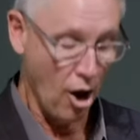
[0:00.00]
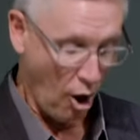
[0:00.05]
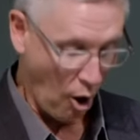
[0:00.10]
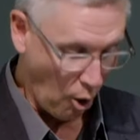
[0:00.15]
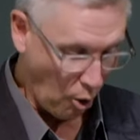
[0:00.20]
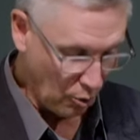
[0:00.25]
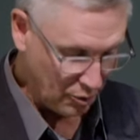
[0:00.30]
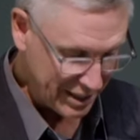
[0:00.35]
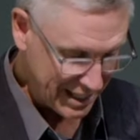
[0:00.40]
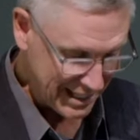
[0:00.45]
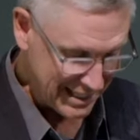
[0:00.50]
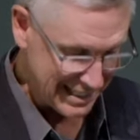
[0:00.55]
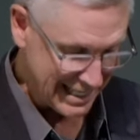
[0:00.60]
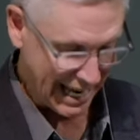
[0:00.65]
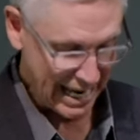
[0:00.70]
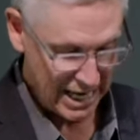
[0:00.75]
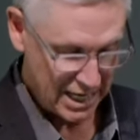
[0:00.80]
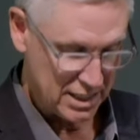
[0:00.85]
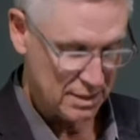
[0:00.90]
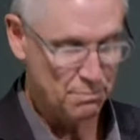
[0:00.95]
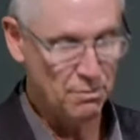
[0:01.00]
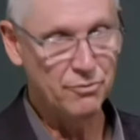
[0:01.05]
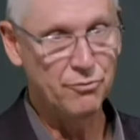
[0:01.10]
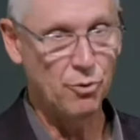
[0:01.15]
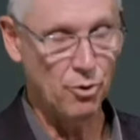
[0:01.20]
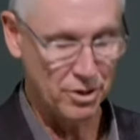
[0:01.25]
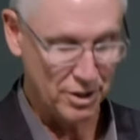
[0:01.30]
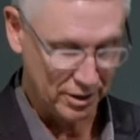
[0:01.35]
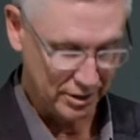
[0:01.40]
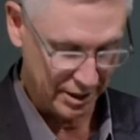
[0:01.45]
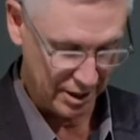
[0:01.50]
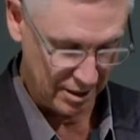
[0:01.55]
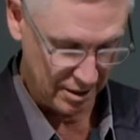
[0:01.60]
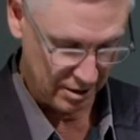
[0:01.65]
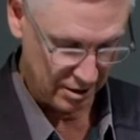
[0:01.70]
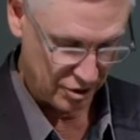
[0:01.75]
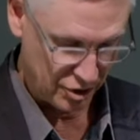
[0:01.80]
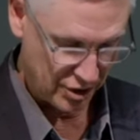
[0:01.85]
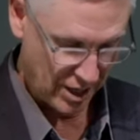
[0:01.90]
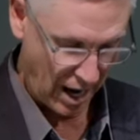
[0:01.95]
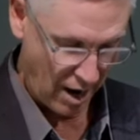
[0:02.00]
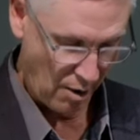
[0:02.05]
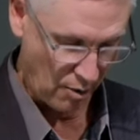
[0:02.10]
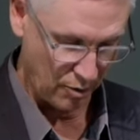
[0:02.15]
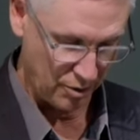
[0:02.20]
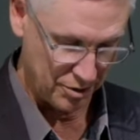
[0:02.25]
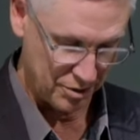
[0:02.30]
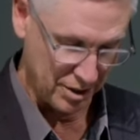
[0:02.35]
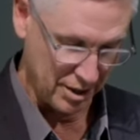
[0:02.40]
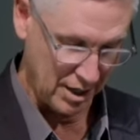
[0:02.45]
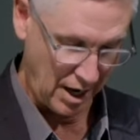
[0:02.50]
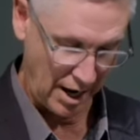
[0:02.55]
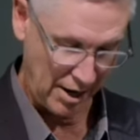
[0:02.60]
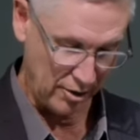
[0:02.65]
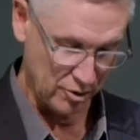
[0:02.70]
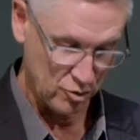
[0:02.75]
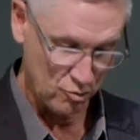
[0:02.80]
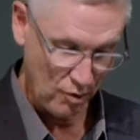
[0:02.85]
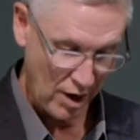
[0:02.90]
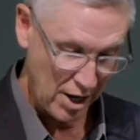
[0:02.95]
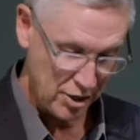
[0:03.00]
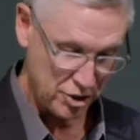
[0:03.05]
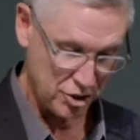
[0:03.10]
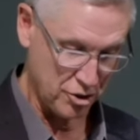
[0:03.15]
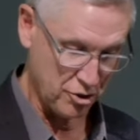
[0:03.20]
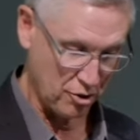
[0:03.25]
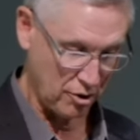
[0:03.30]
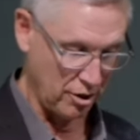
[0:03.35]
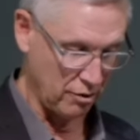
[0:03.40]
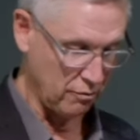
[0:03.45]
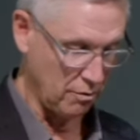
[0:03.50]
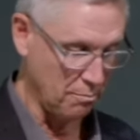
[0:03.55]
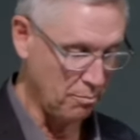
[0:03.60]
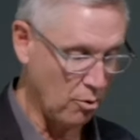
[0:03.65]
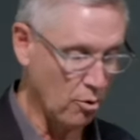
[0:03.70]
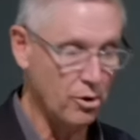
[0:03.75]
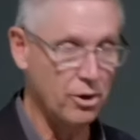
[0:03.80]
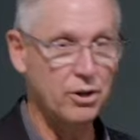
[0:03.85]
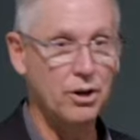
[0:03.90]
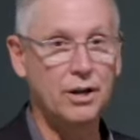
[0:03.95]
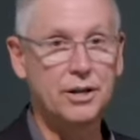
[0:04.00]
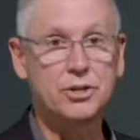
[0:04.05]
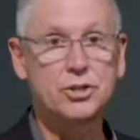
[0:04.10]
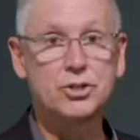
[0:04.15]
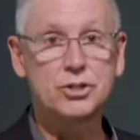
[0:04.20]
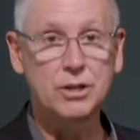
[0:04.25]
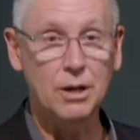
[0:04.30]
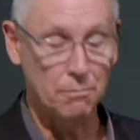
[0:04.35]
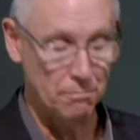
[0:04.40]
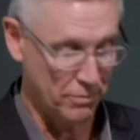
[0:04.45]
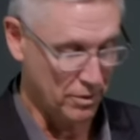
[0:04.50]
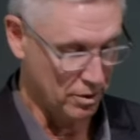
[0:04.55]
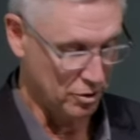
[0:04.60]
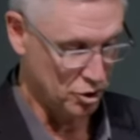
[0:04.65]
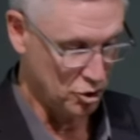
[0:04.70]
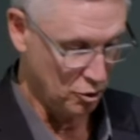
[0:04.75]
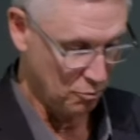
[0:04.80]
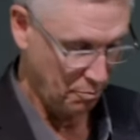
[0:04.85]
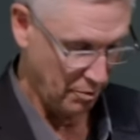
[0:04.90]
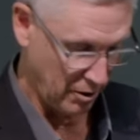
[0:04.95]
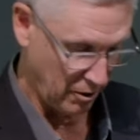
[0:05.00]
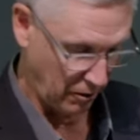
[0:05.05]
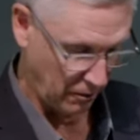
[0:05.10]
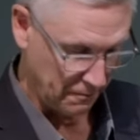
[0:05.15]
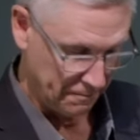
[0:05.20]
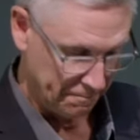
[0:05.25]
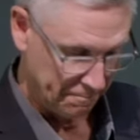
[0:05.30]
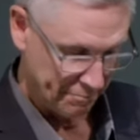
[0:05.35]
Only days before the Leonid showers, the Niles Register had reported on a ship, the Jupiter,